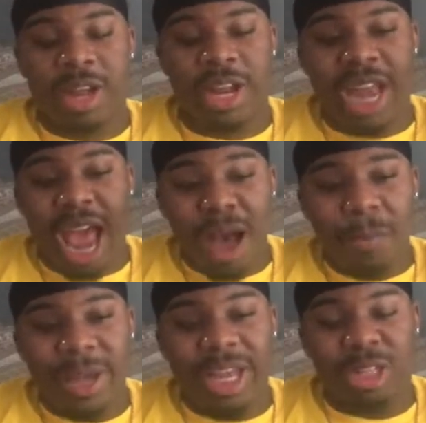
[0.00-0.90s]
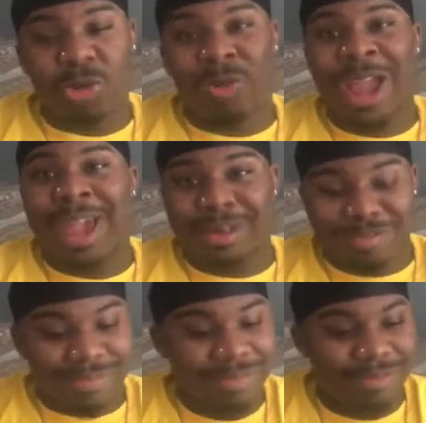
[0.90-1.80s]
Now we get to rant.
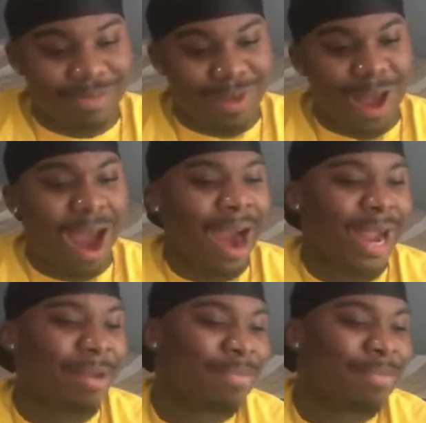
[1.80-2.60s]
All right,